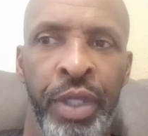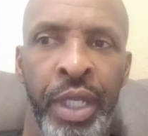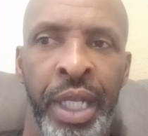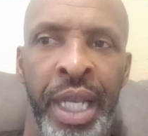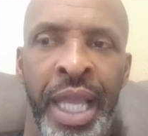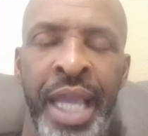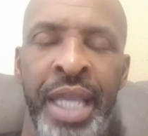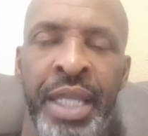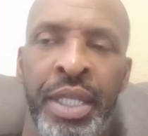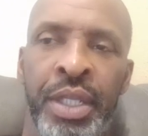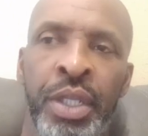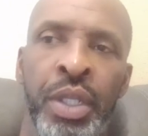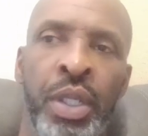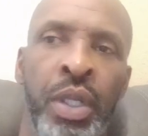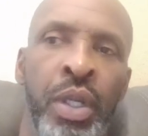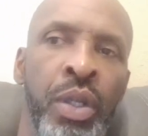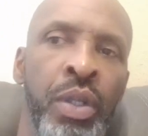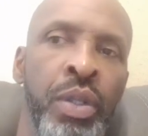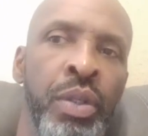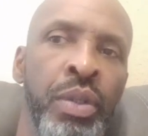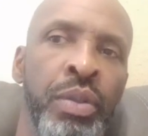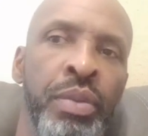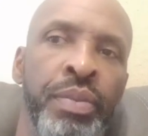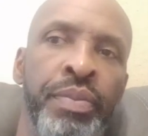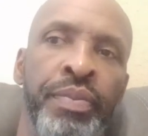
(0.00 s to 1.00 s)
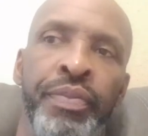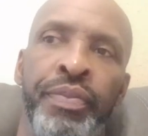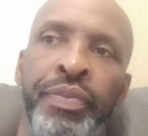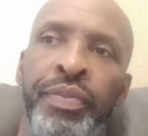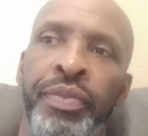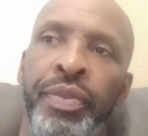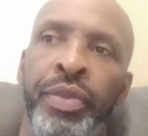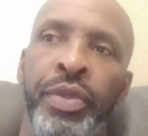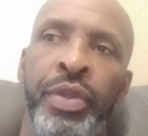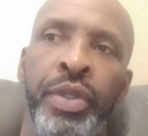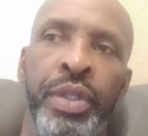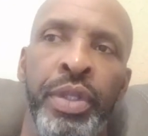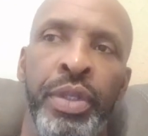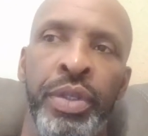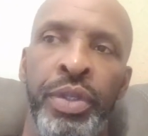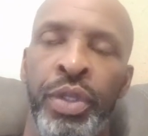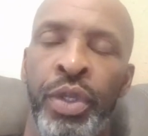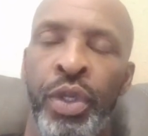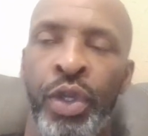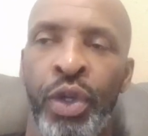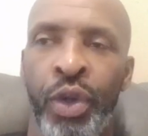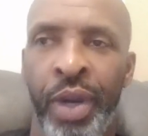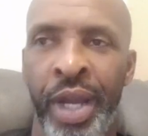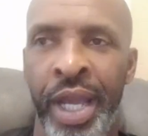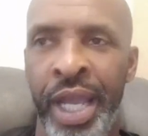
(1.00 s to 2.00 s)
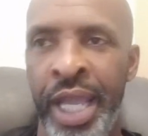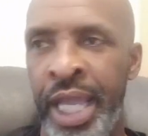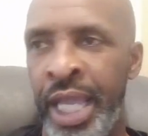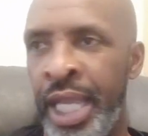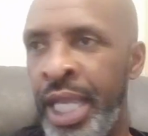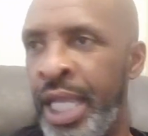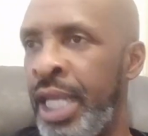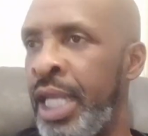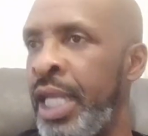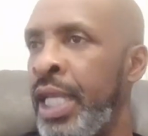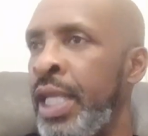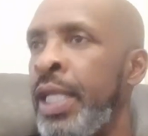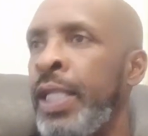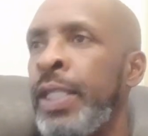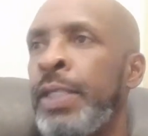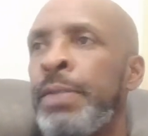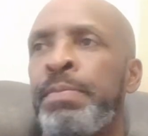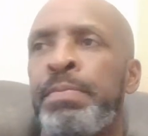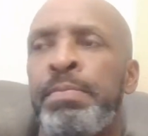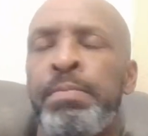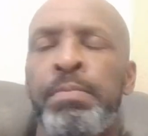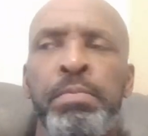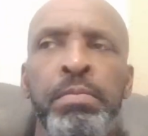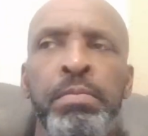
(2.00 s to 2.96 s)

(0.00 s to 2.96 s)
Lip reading: like, you know, Ukraine,